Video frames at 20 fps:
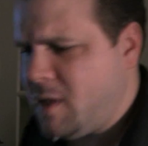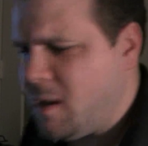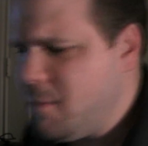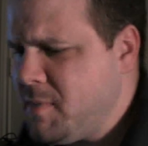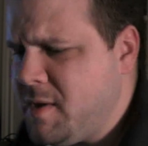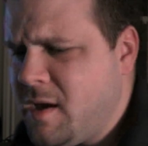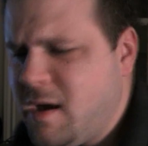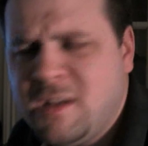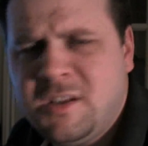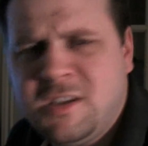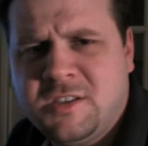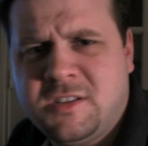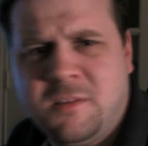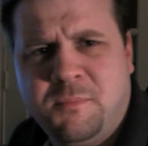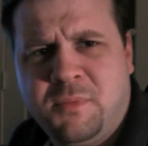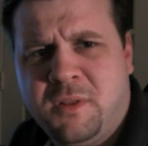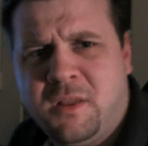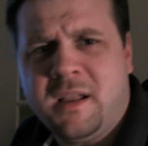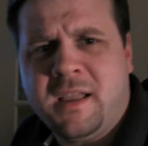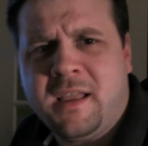beyond just a
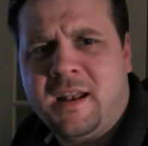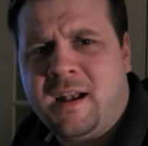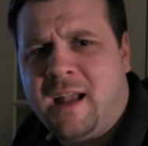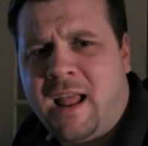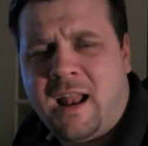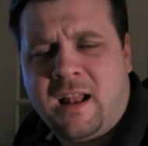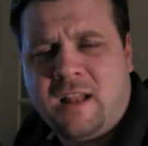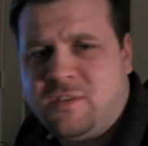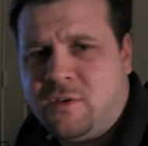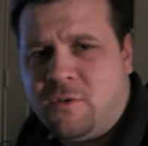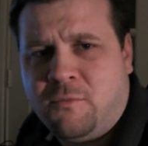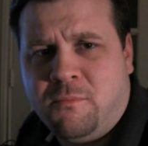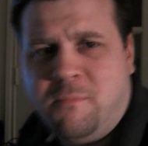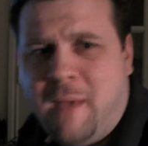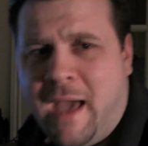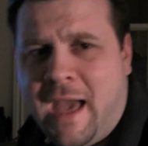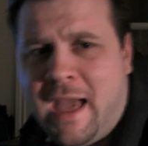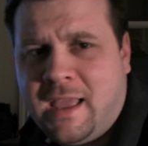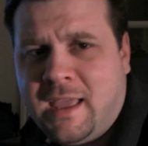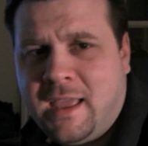plugin, it had its own
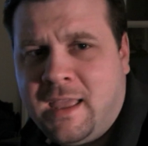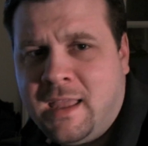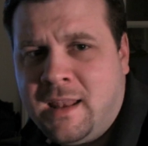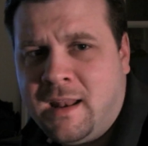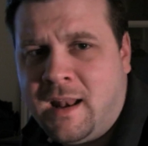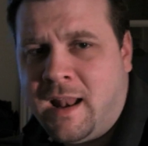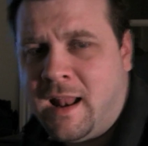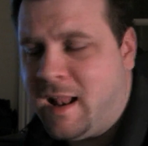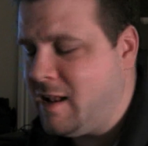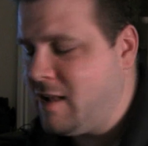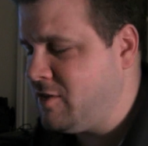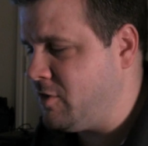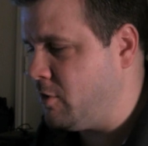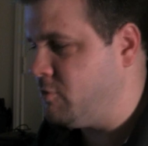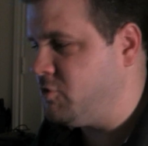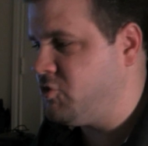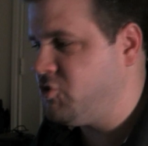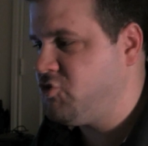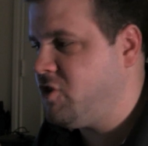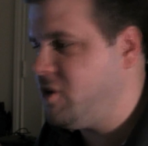backend, it had its
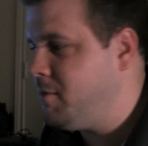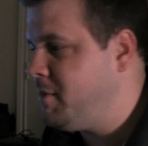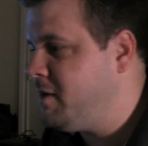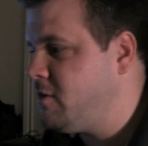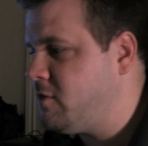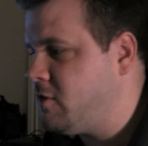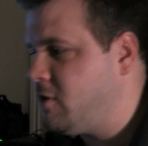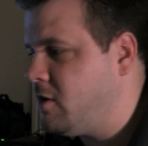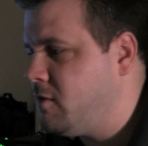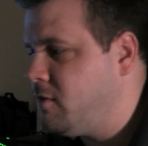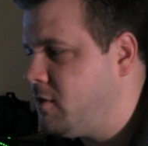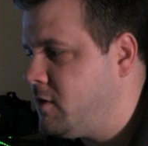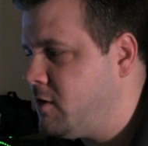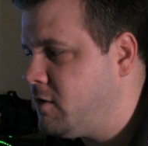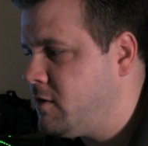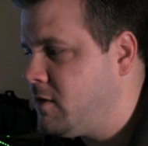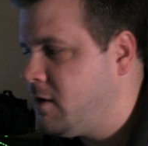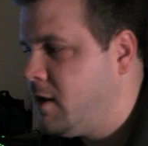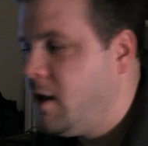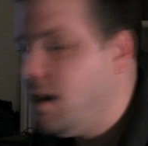own streaming
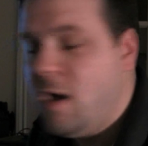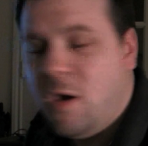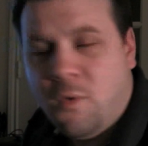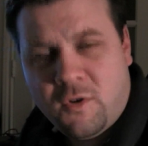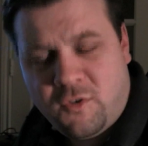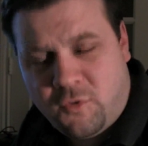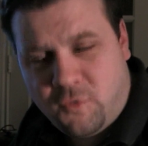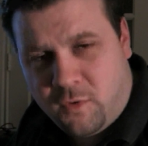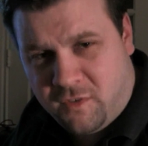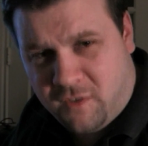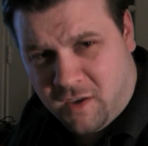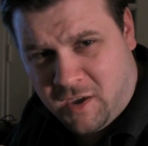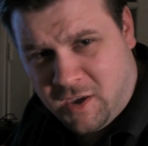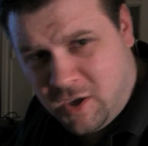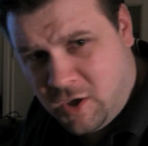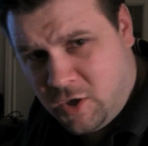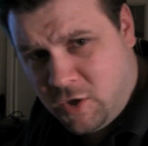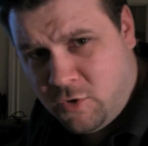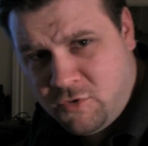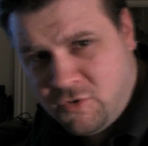servers, which was a
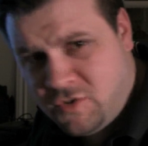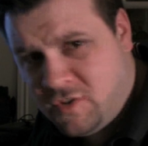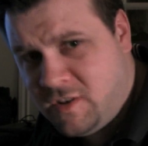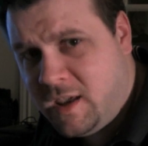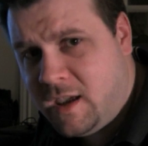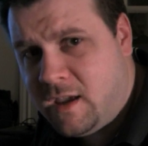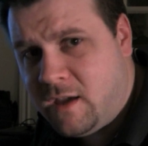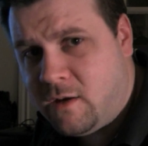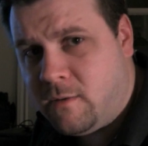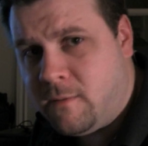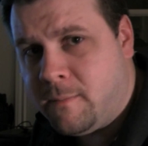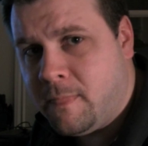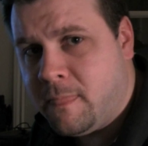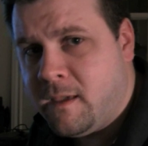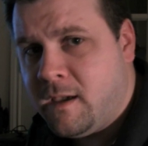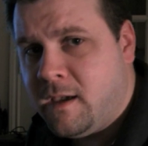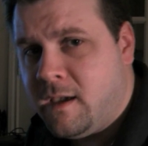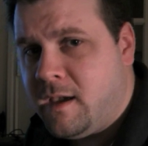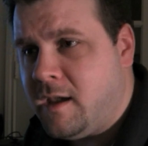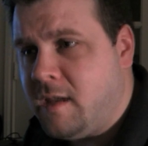huge deal
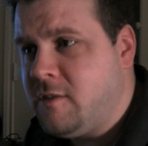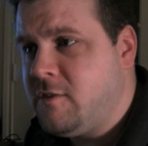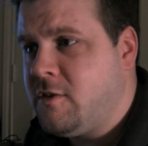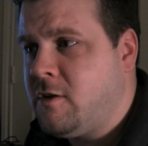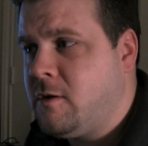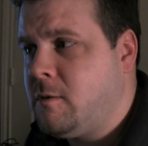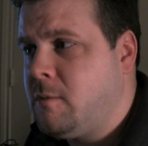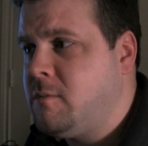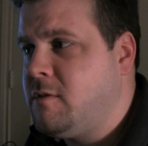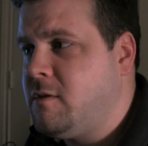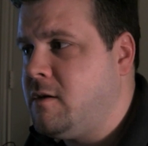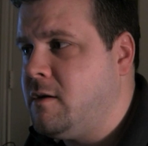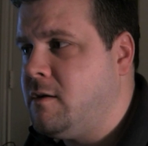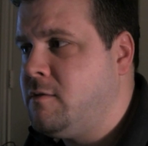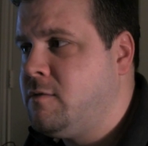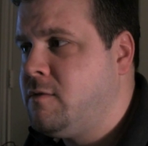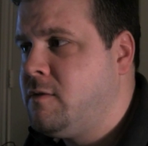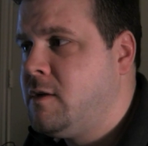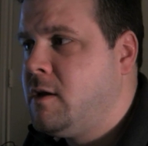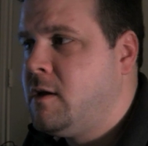in terms
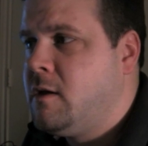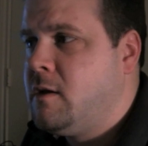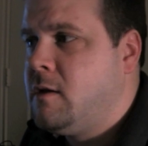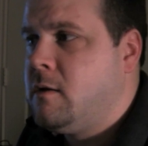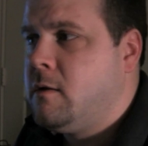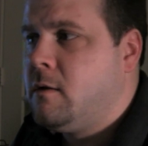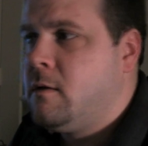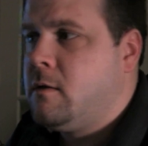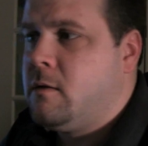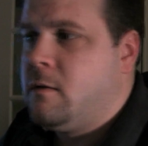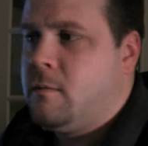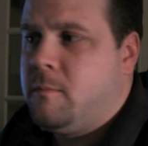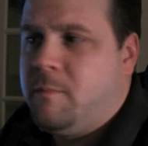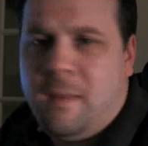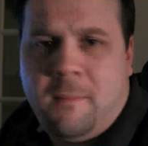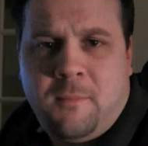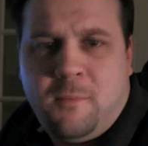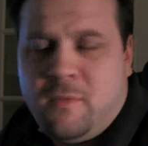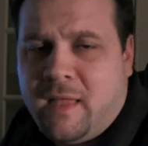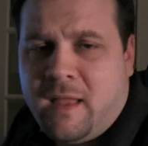of
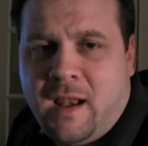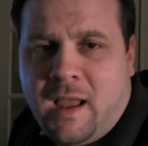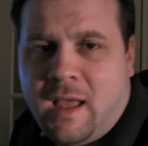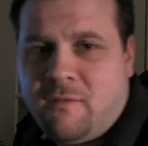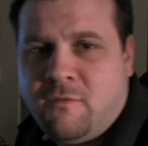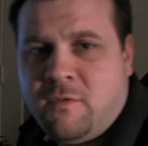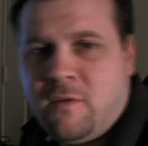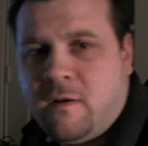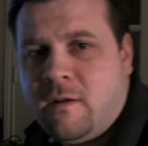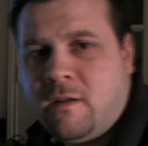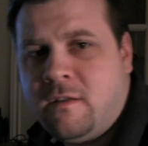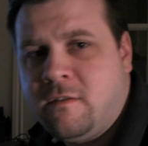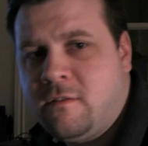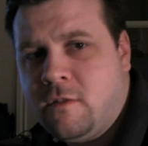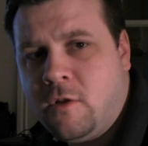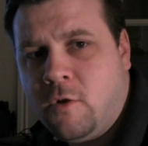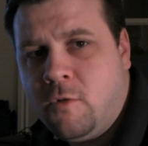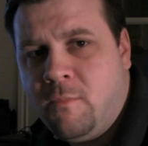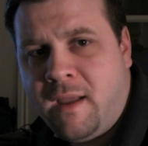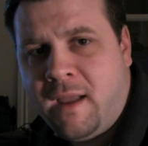people that had very
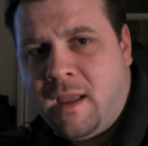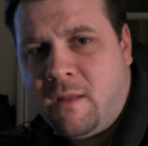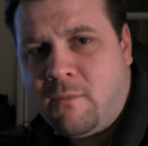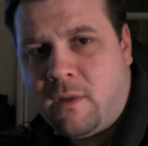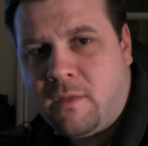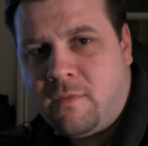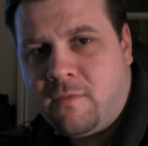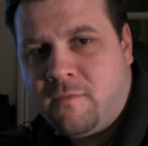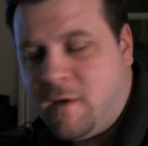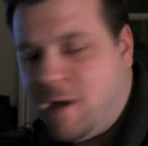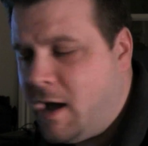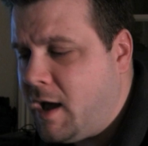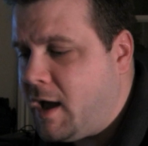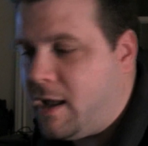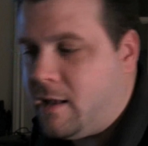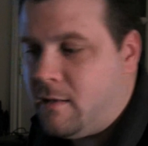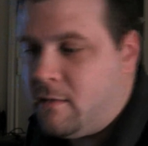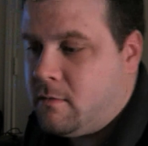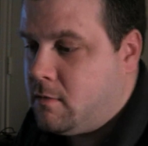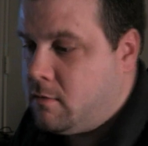slow bandwidth.
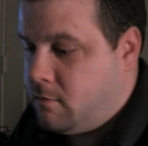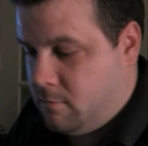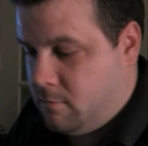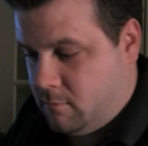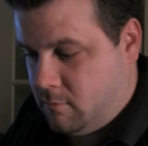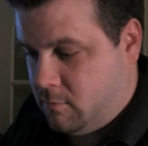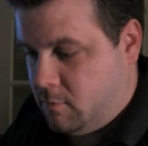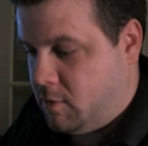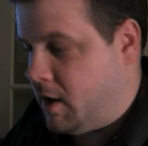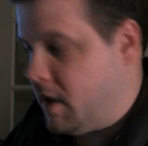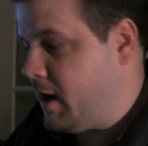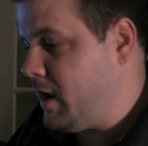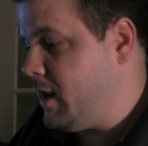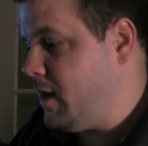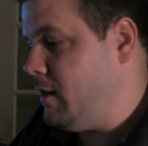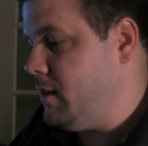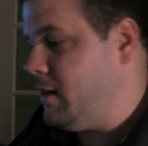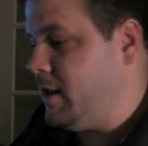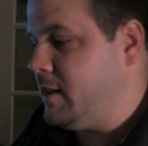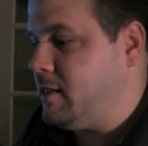Fine, we're not
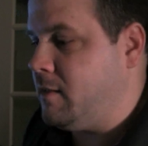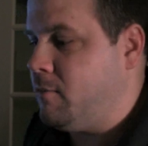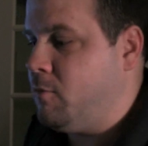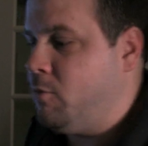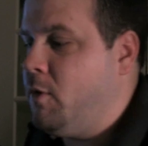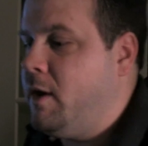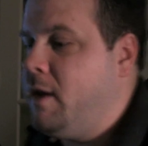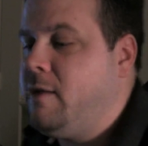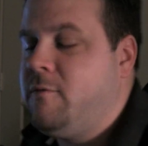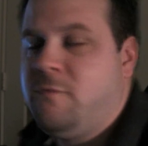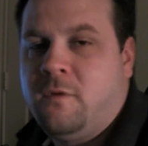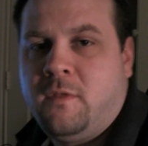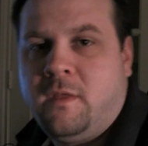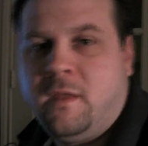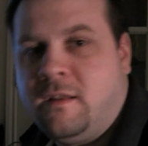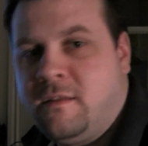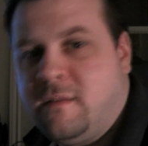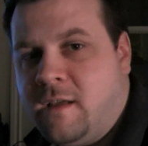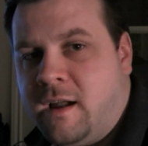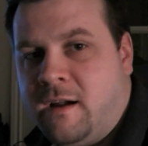going to let them wait for the
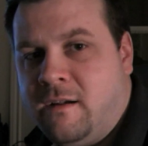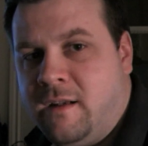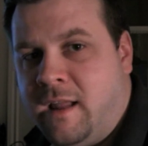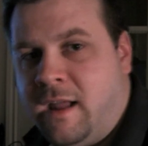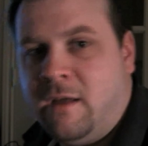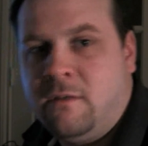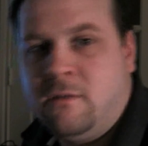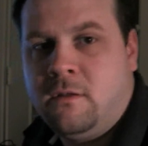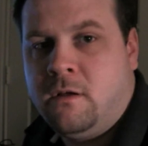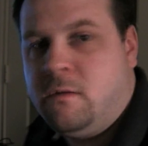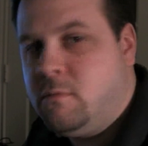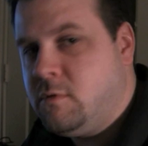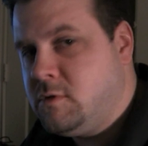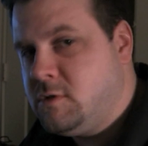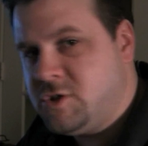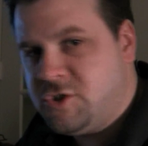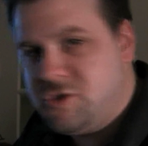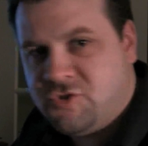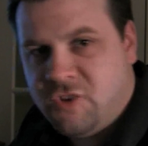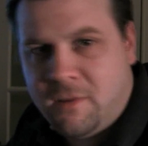entire download, we'll
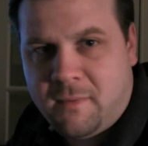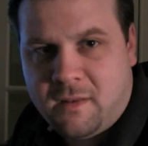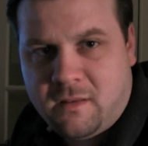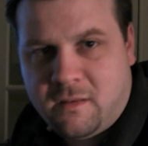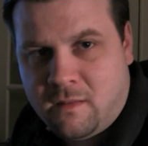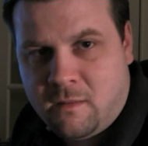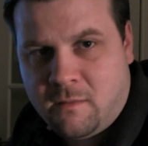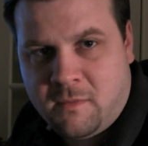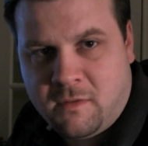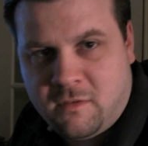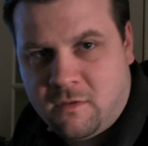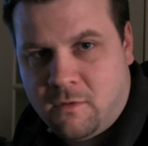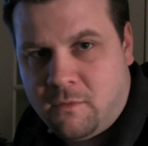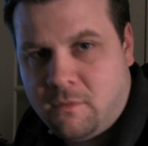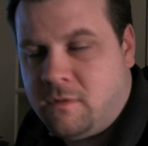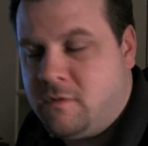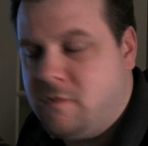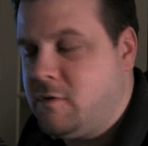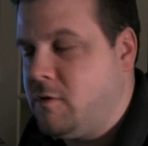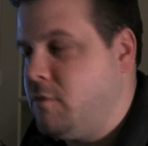just stream it to them, and so
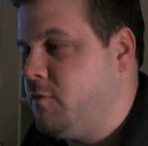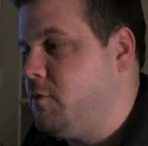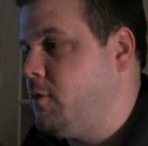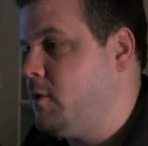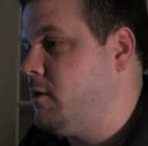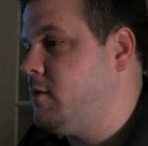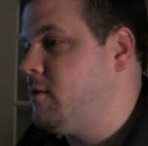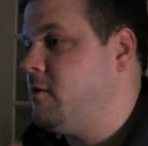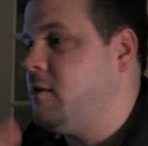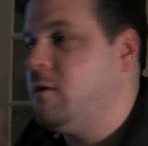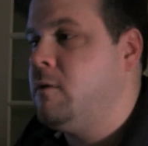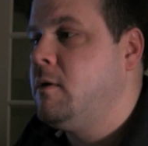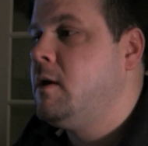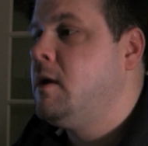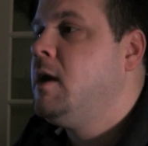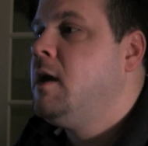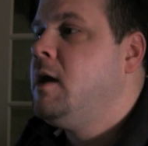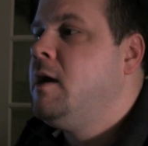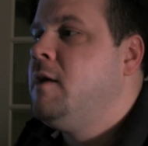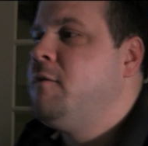on and so forth. So
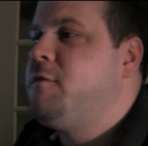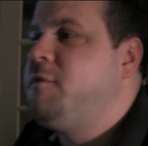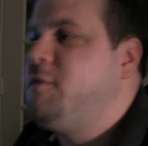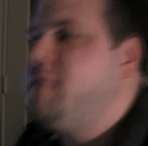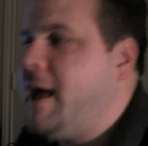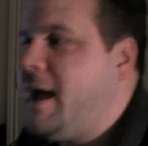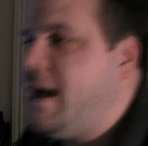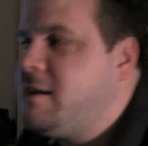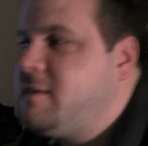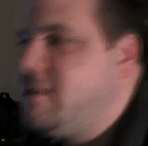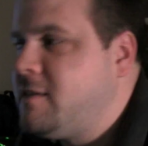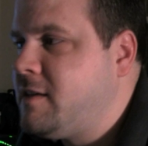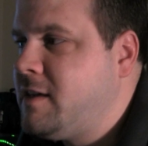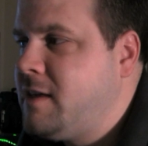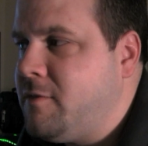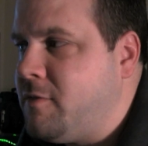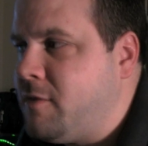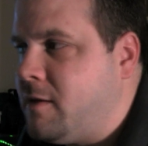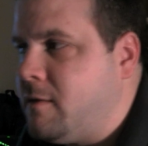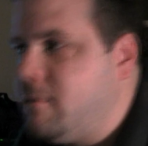Flash has
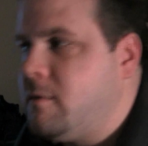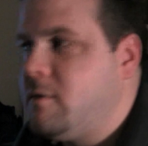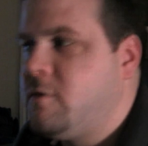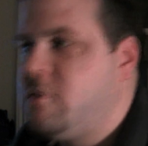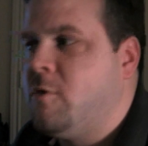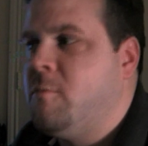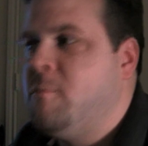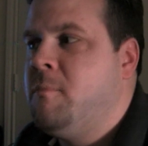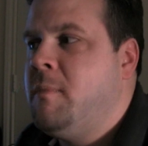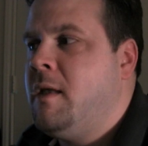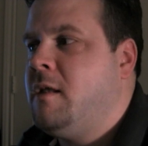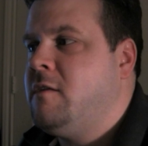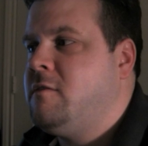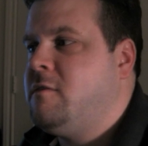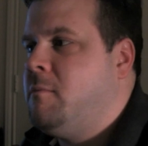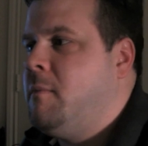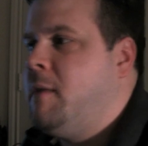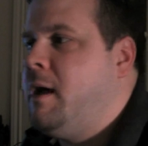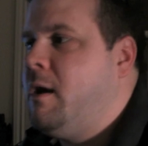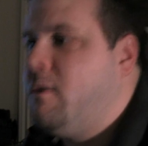given a
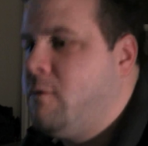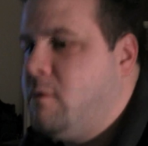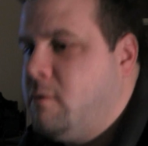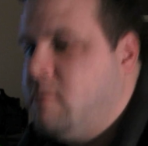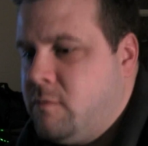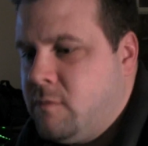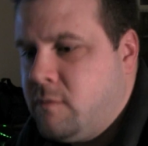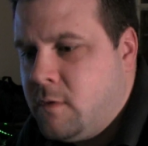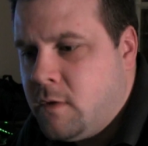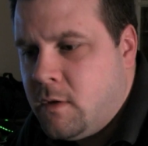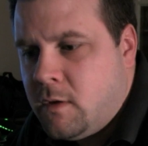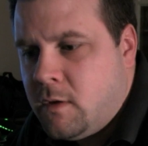tremendous amount of